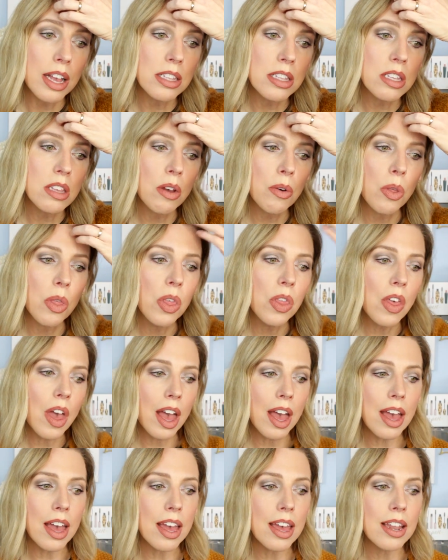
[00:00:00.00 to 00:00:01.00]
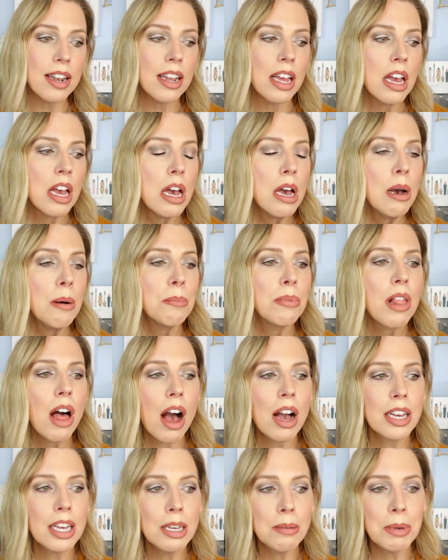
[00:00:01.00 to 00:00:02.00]
And so then
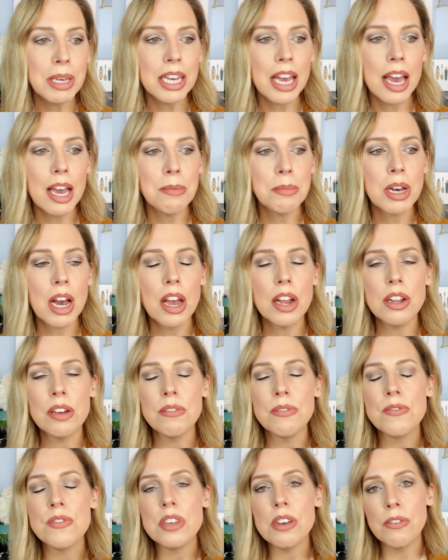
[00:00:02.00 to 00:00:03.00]
blogging became kind of